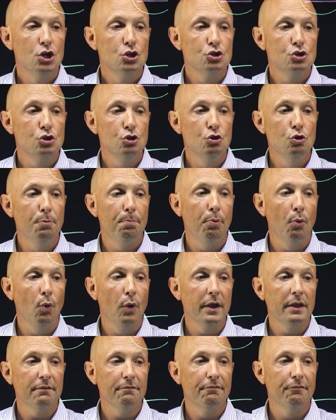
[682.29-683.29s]

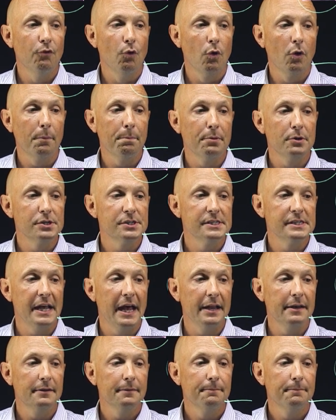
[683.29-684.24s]
2.4%